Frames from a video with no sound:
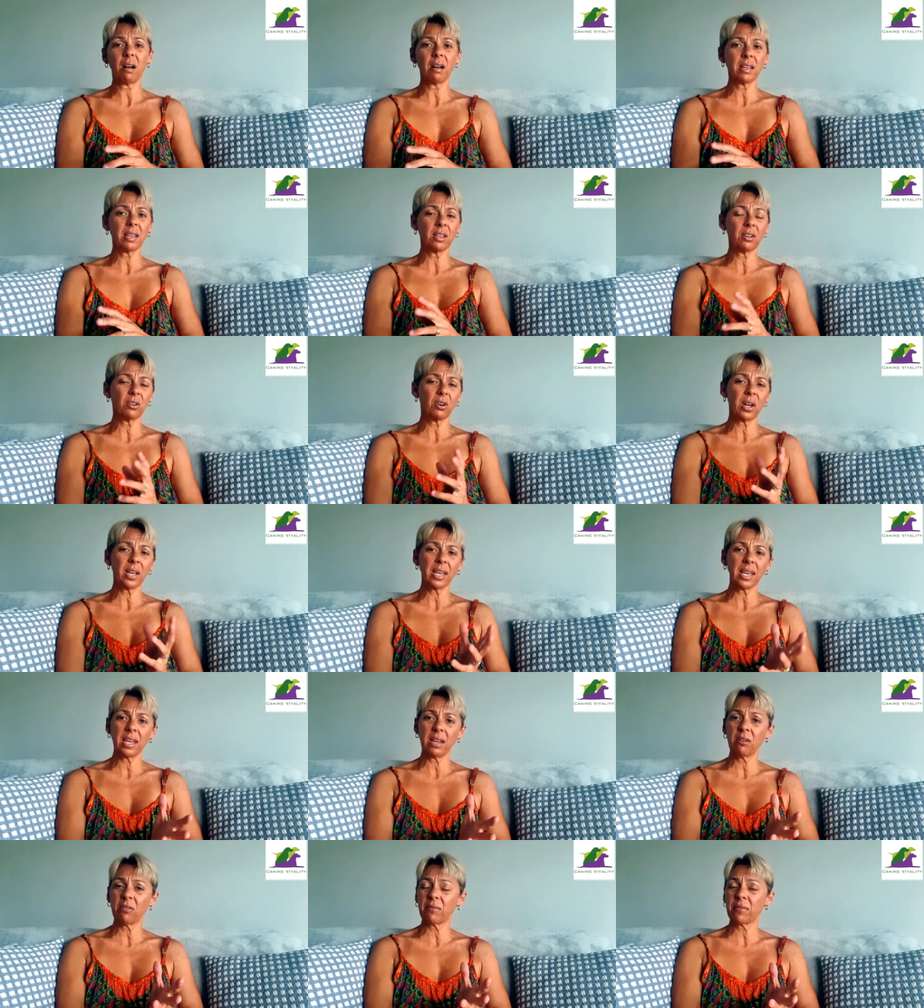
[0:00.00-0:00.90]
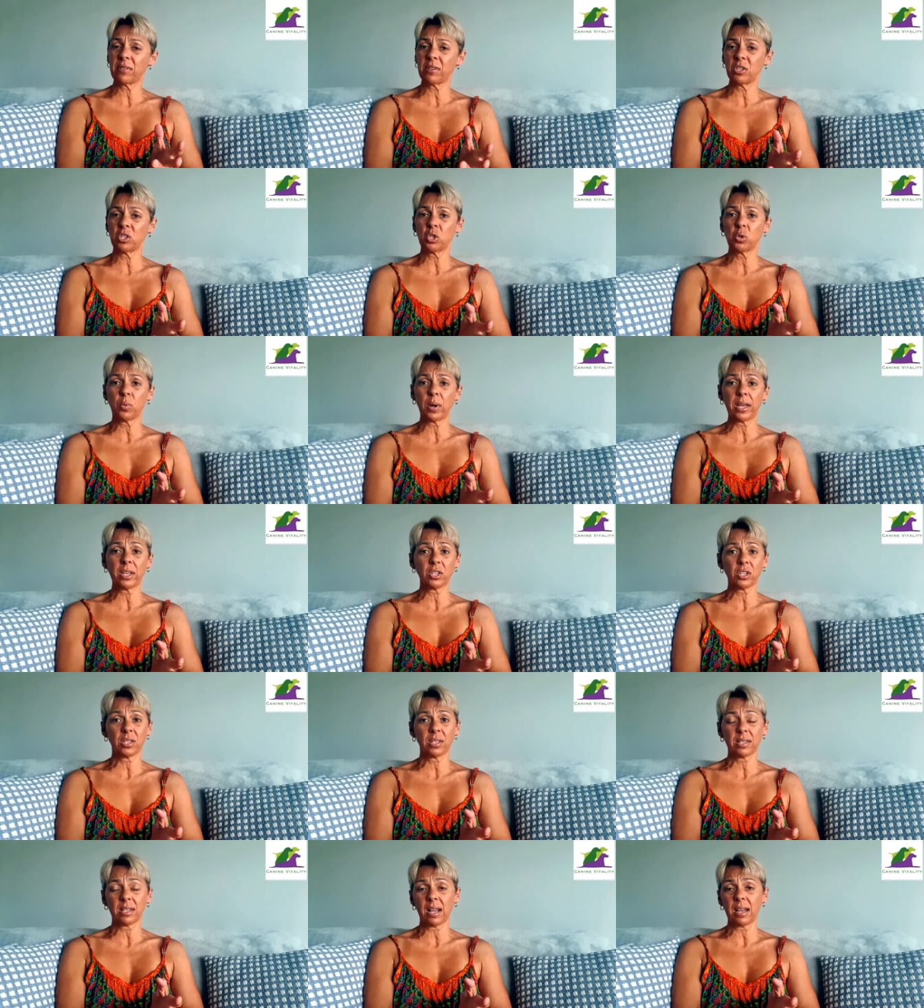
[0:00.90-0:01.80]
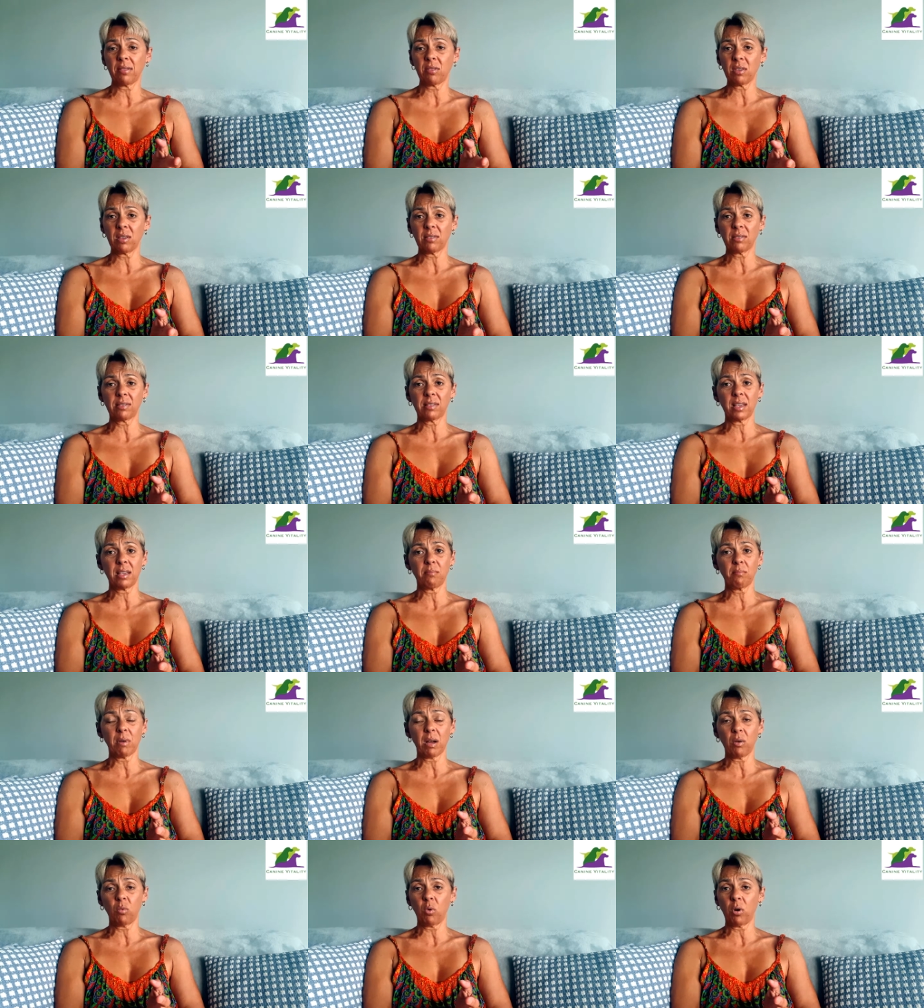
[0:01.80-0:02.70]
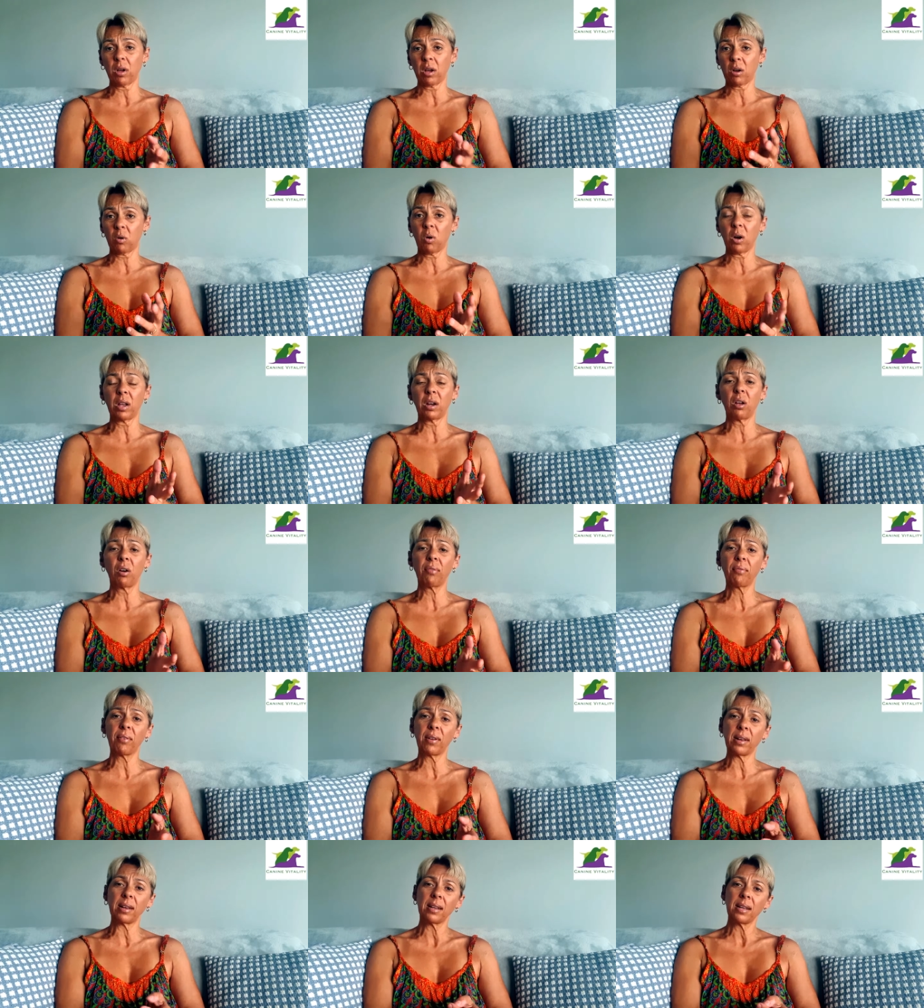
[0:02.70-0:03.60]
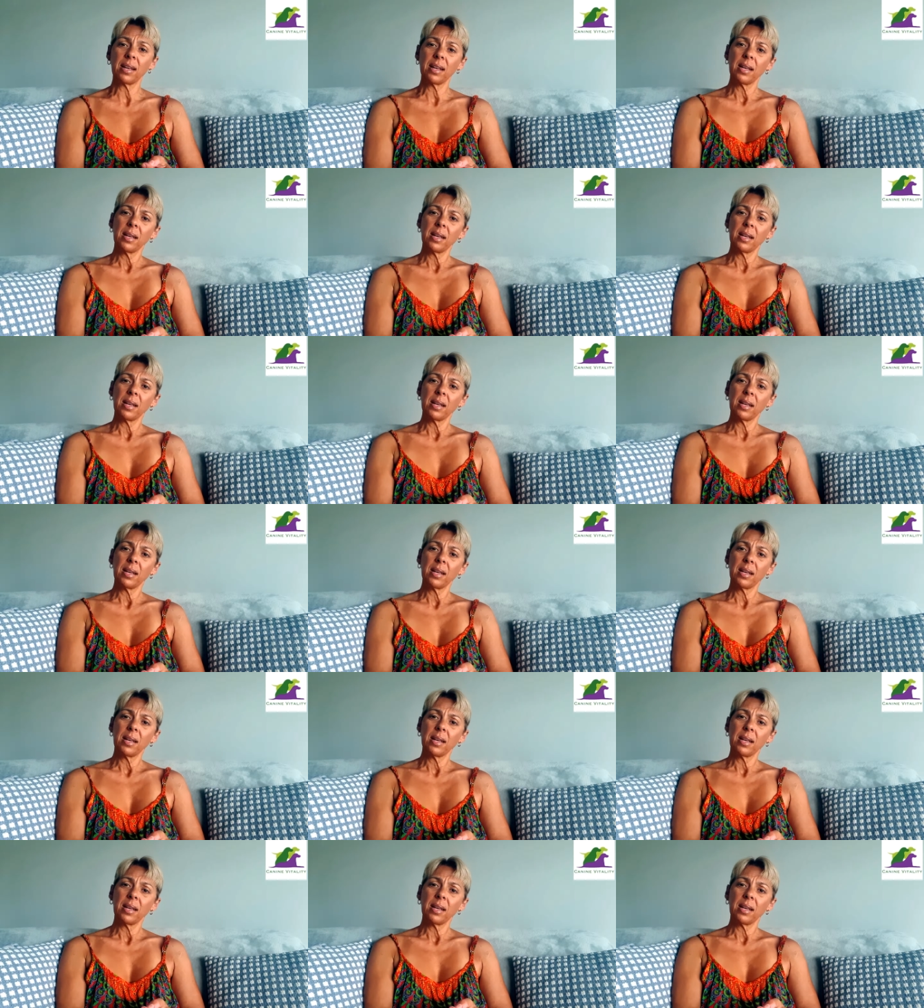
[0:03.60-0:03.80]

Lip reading: I hear of situations like this in my work quite often,